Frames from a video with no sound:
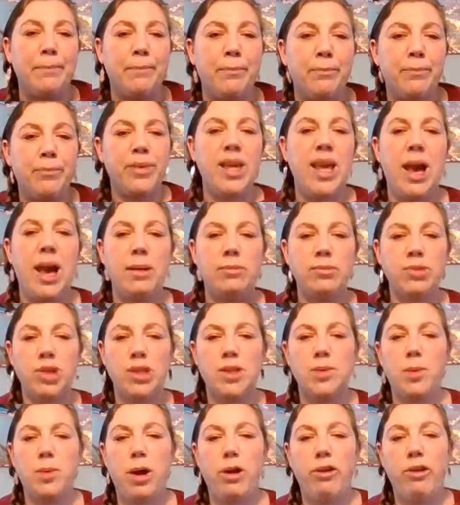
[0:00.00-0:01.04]
yeah, I'm
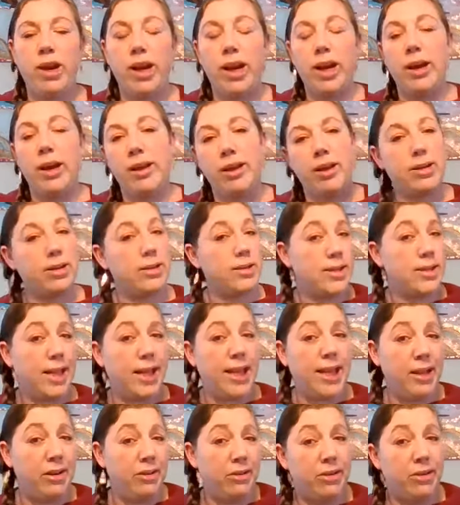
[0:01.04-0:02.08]
just wearing it because the
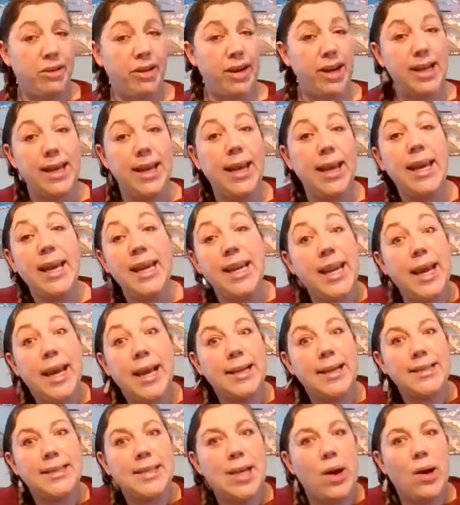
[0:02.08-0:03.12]
heating
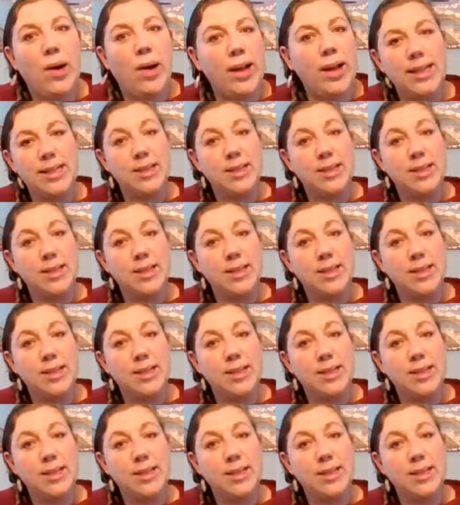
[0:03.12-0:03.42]
is on.